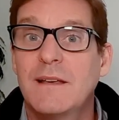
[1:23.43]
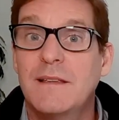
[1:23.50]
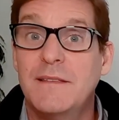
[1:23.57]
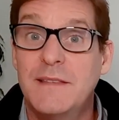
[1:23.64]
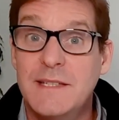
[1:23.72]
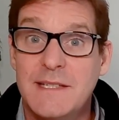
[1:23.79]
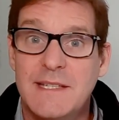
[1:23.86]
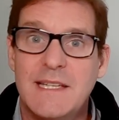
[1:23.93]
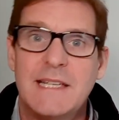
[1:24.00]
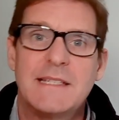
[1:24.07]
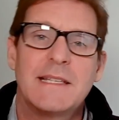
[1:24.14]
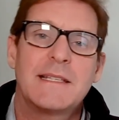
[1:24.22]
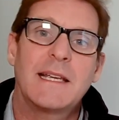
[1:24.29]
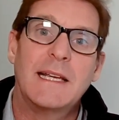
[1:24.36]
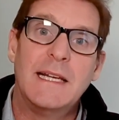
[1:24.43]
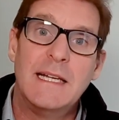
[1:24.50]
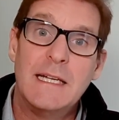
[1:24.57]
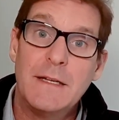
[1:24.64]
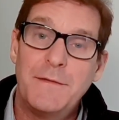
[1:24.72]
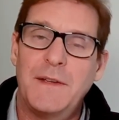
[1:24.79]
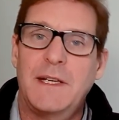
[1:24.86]
This is a
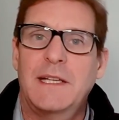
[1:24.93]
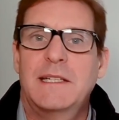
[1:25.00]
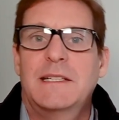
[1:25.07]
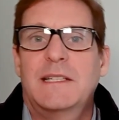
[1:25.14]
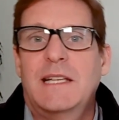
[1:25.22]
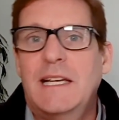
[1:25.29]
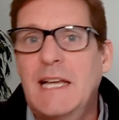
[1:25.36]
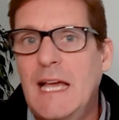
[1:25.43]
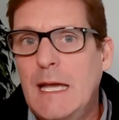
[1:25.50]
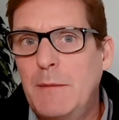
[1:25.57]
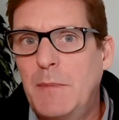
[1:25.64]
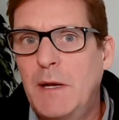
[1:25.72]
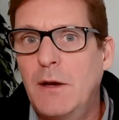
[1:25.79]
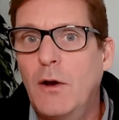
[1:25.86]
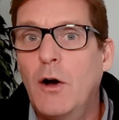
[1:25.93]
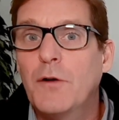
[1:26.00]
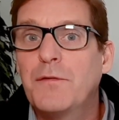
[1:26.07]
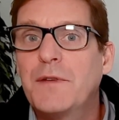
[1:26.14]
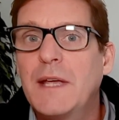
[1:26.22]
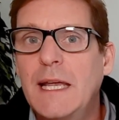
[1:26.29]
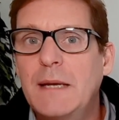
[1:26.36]
significant enabler
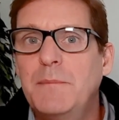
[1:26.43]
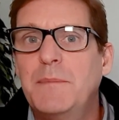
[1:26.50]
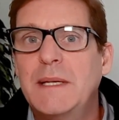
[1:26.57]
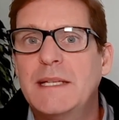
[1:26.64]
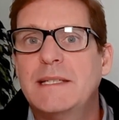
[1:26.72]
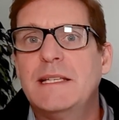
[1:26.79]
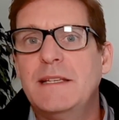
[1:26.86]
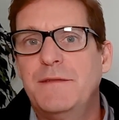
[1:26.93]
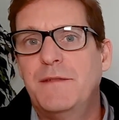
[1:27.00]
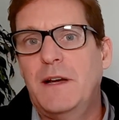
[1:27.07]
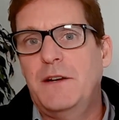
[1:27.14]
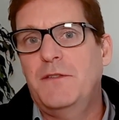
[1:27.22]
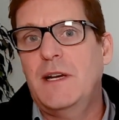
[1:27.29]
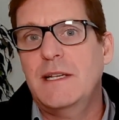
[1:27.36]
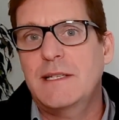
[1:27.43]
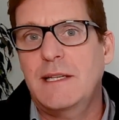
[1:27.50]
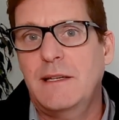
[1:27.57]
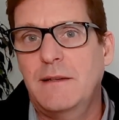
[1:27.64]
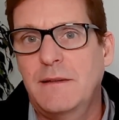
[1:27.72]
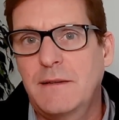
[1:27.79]
of NPC fundraising.